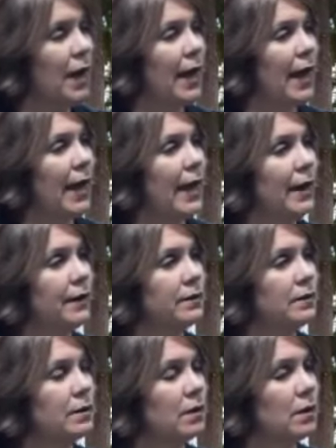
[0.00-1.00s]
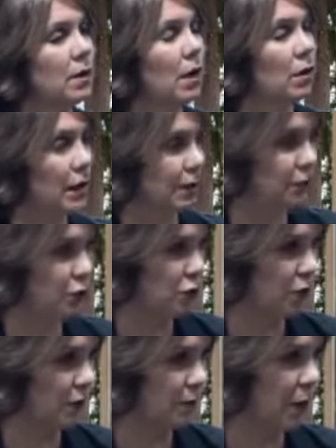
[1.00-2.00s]
and a life
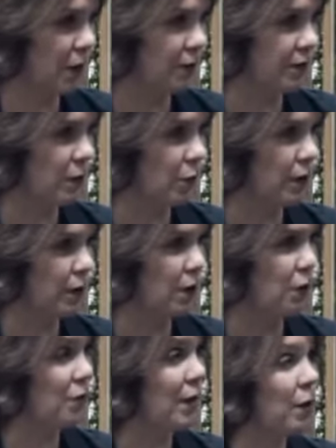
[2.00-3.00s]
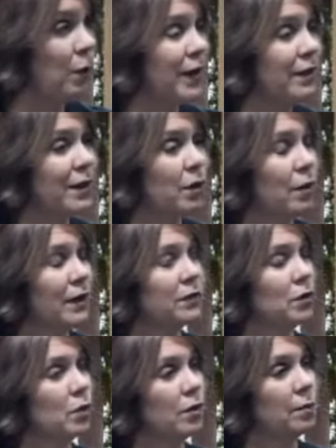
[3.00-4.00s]
insurance policy on one another. That way they don't have to
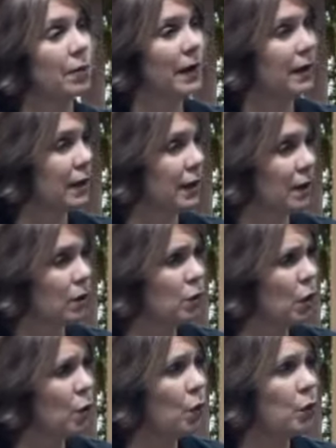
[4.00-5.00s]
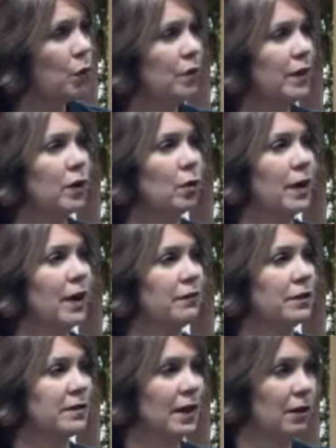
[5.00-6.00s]
go to the bank and get a loan, or they don't have
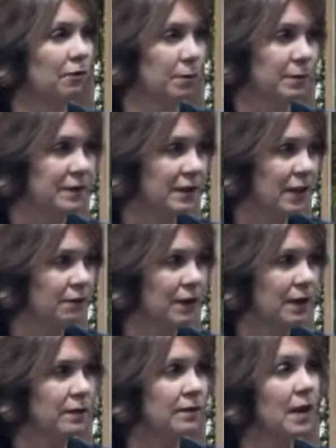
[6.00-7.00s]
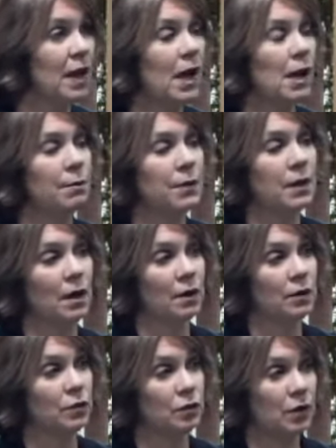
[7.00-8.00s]
to take from savings,
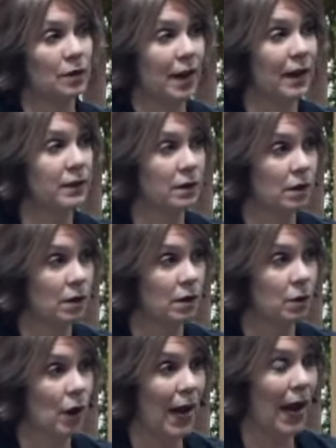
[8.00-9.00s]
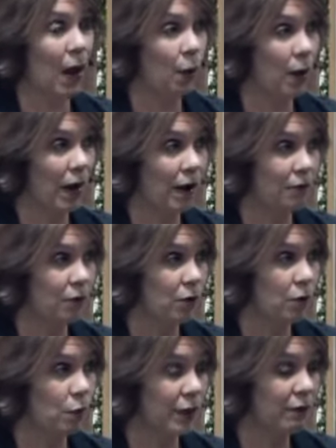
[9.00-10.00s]
because
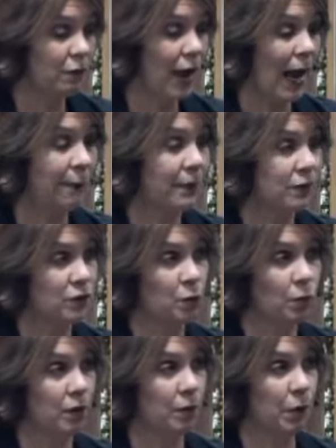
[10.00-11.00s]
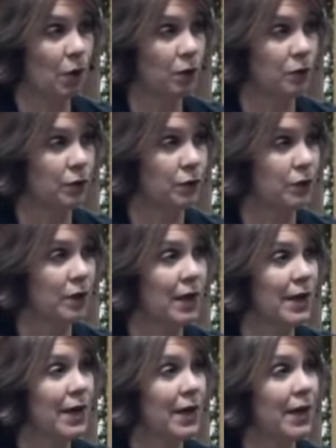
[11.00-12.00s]
whatever happens to one of the partners,
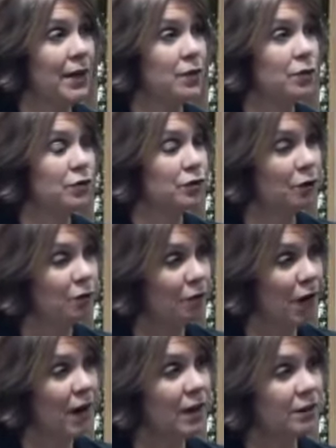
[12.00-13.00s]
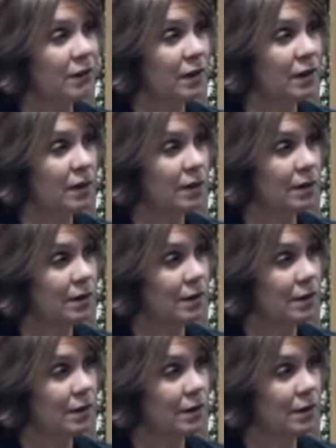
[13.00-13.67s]
the surviving